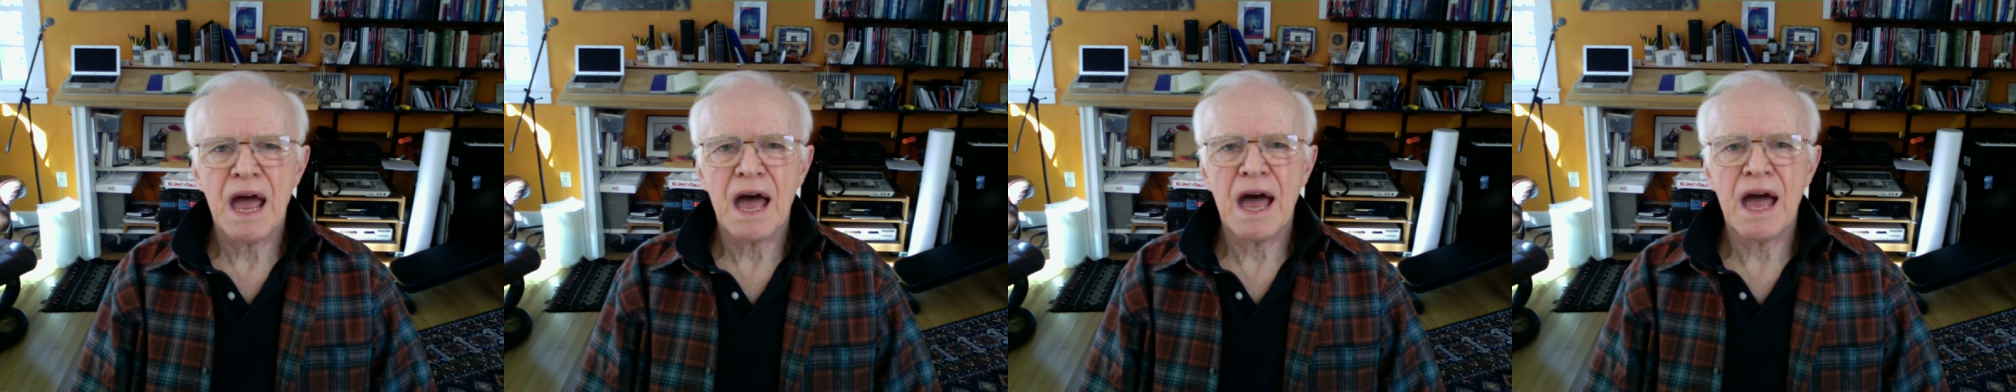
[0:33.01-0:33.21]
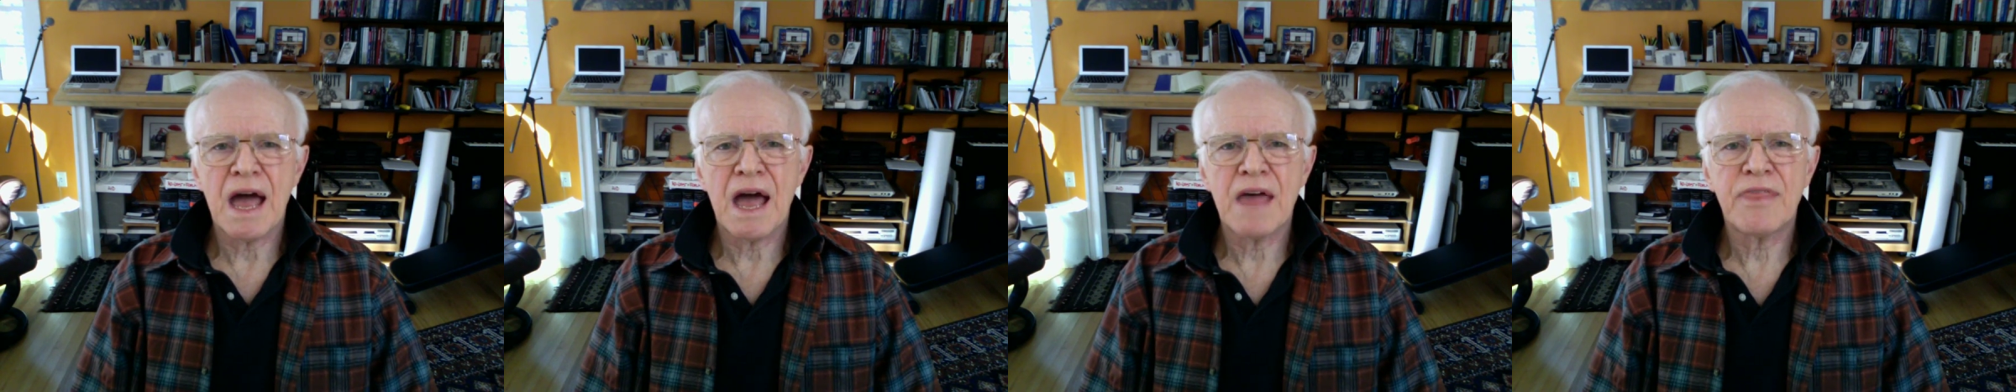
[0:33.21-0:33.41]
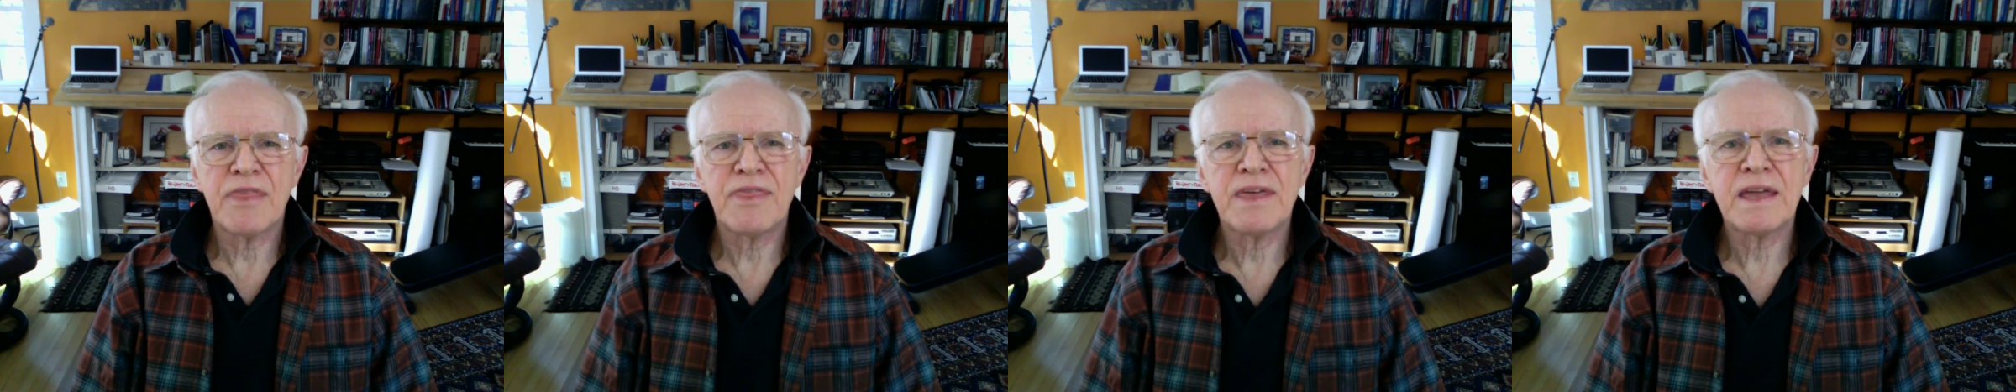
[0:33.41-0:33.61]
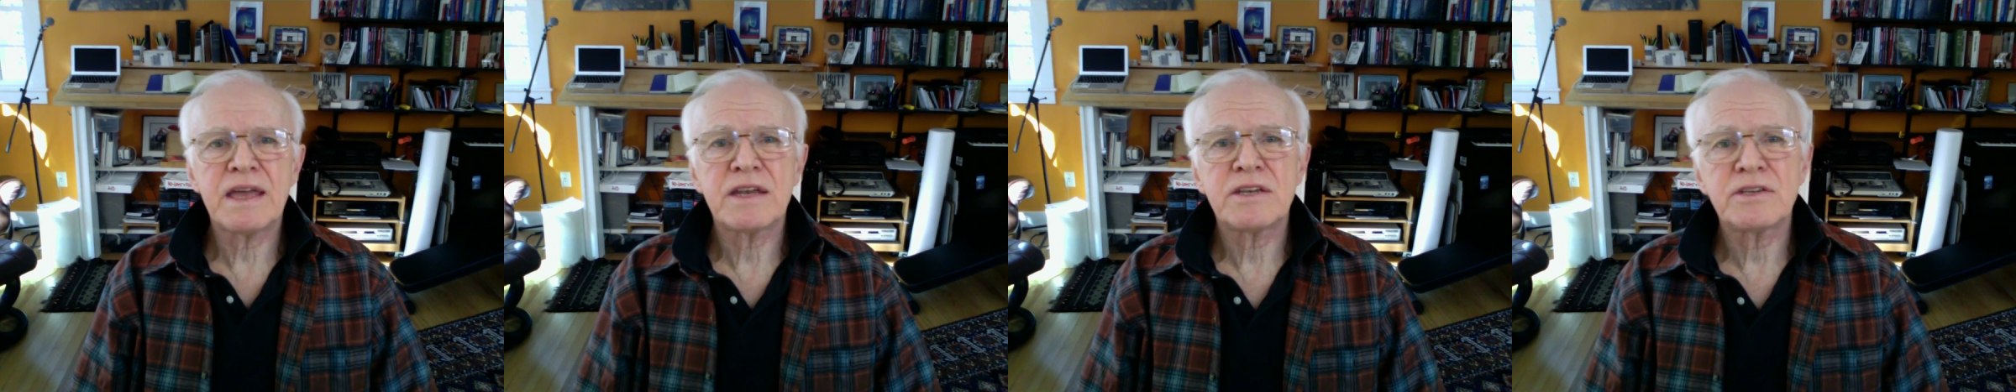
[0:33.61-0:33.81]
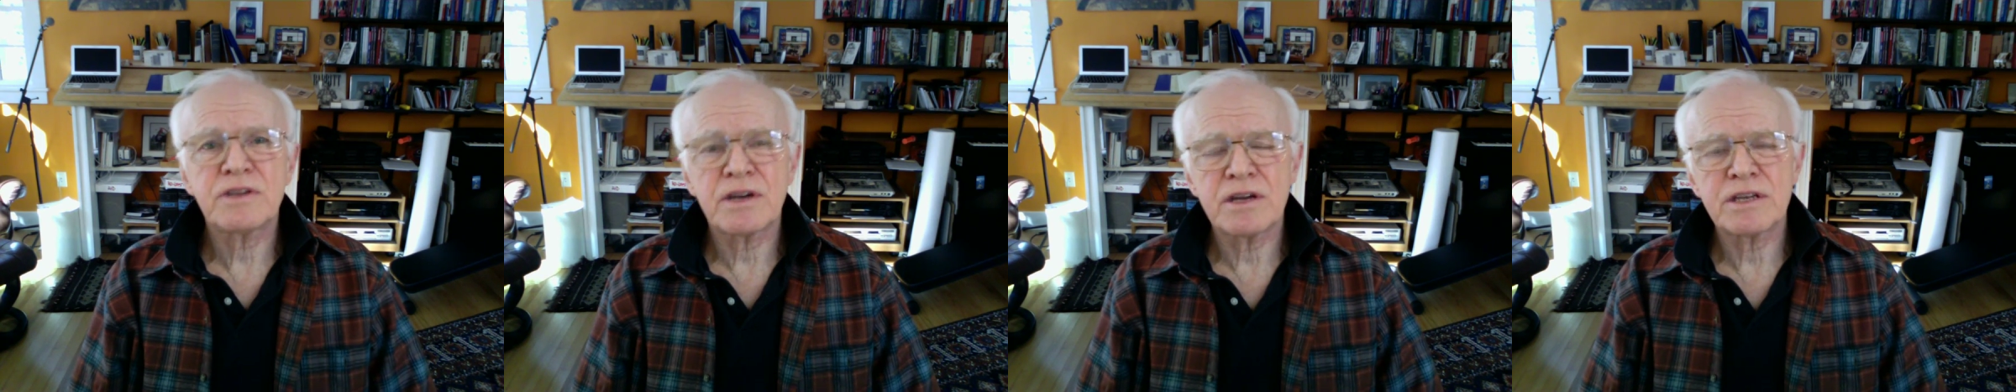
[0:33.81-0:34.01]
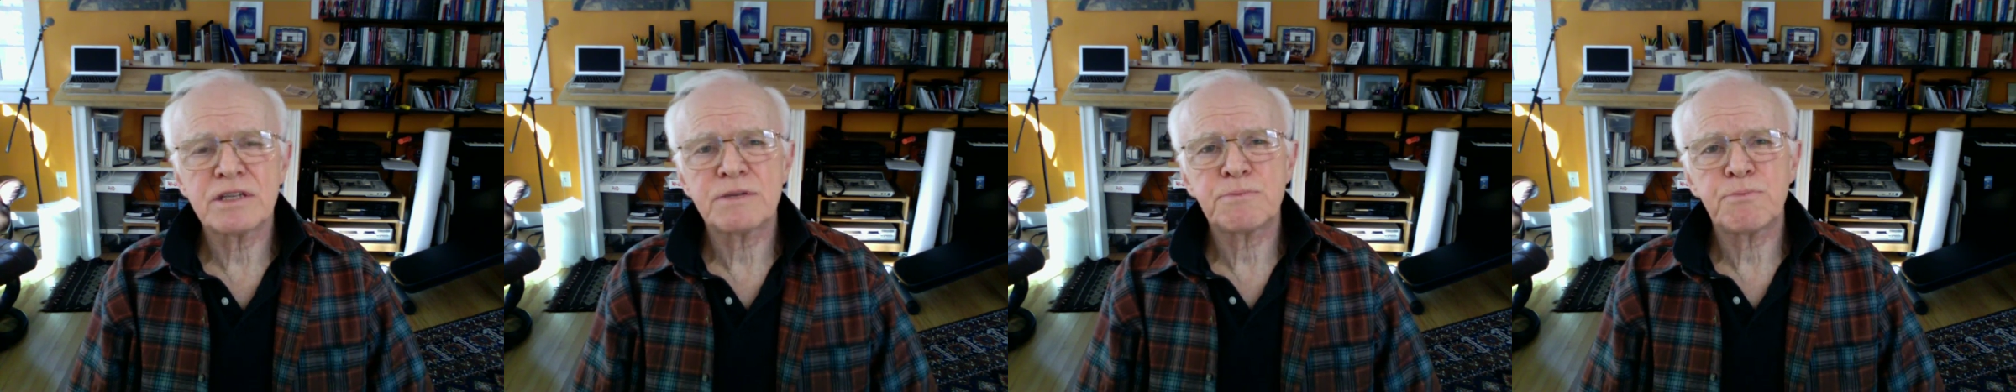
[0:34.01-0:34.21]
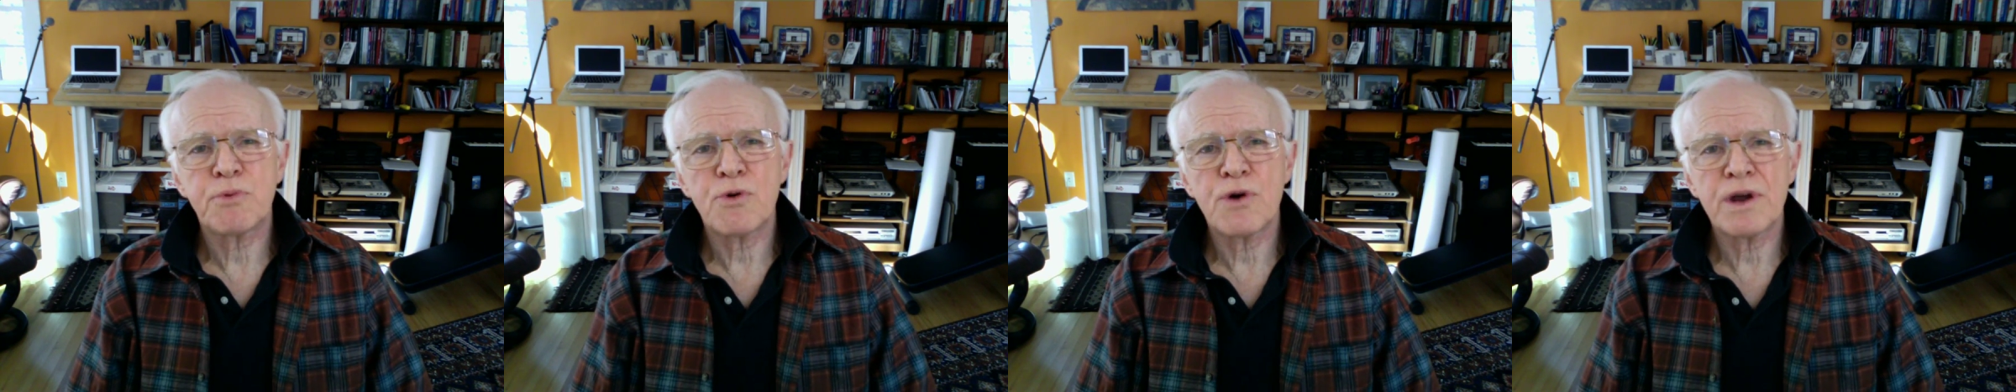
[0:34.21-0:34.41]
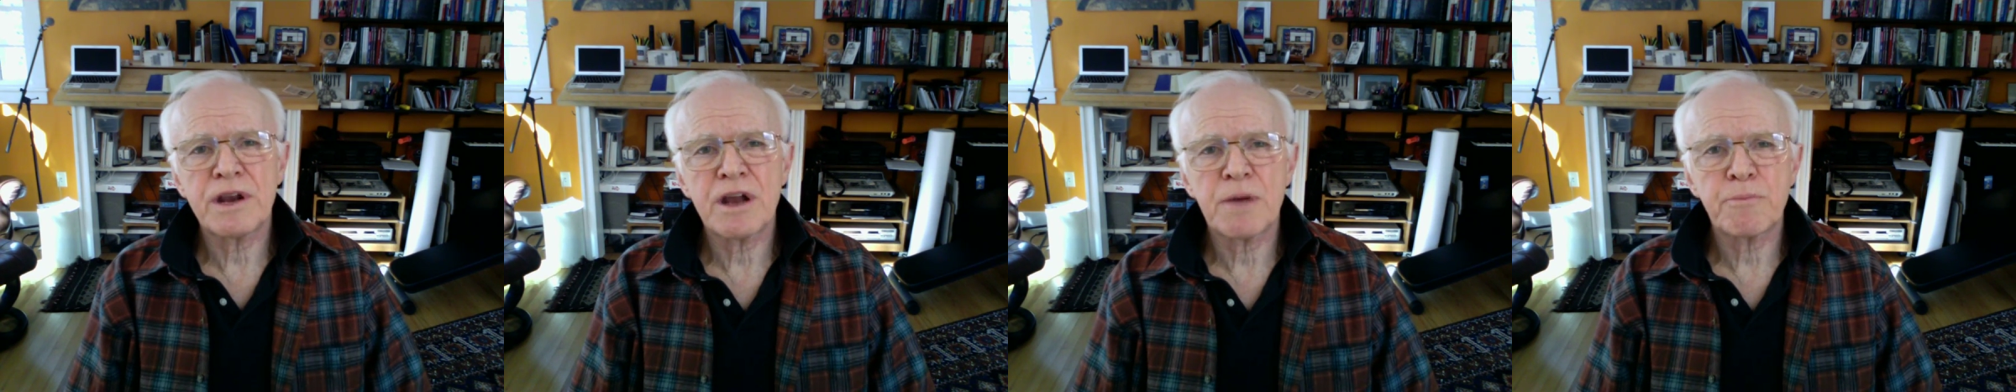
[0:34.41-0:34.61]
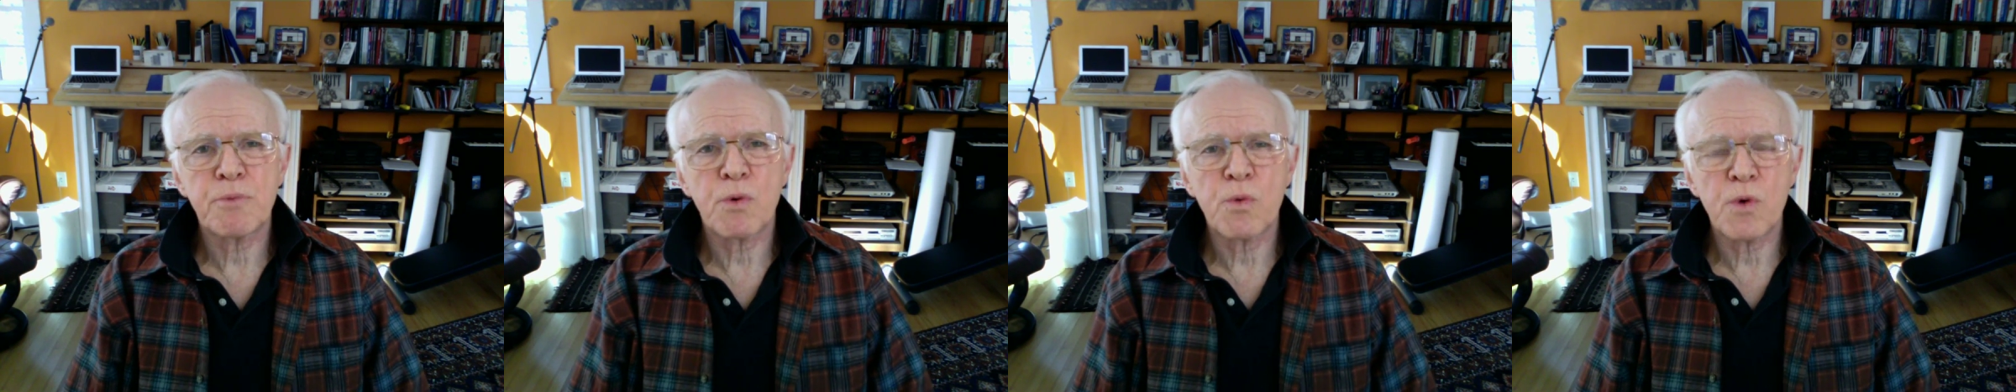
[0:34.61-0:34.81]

I think it does point up a